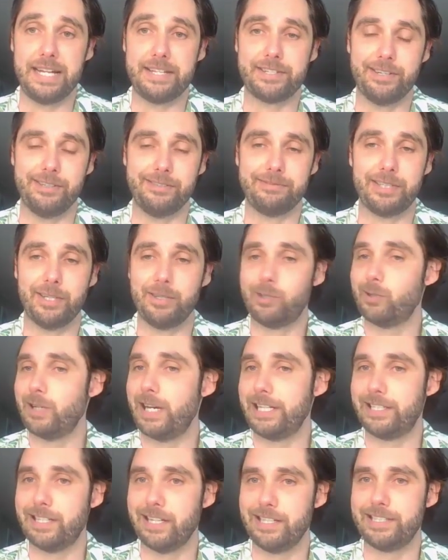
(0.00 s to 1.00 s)
So don't
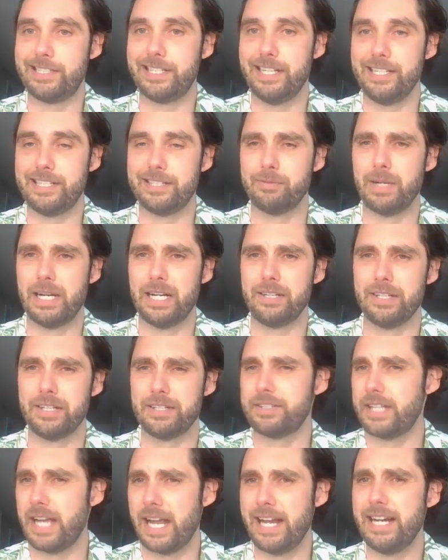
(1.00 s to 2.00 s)
create content around a
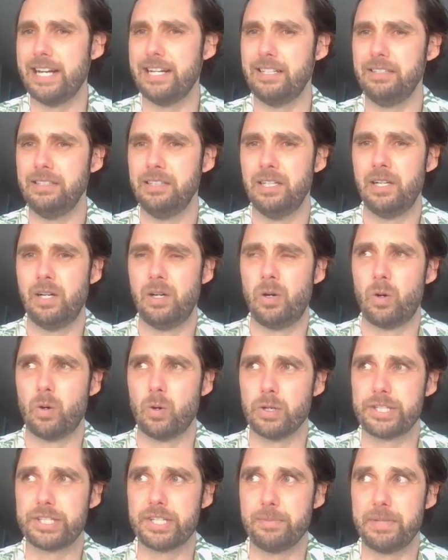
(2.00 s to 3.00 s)
sale
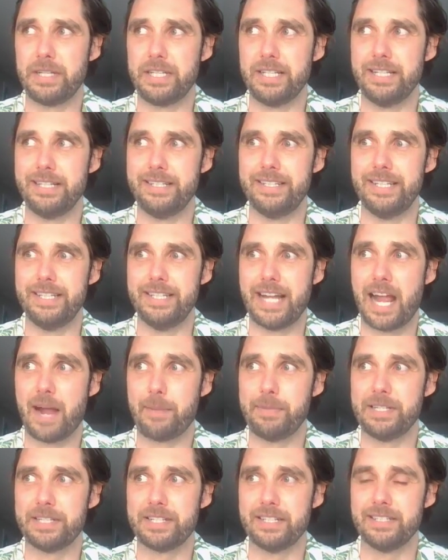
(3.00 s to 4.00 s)
or something that
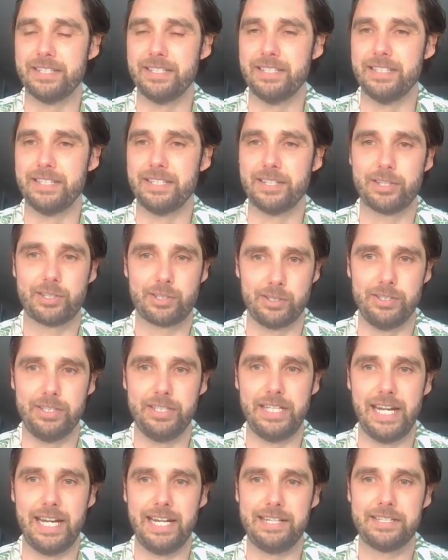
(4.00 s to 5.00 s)
happens on a certain
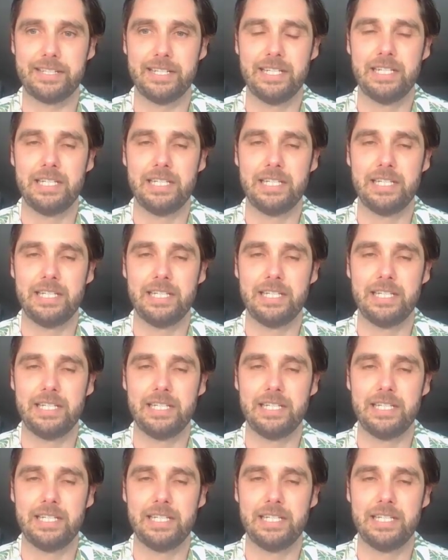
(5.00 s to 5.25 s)
date.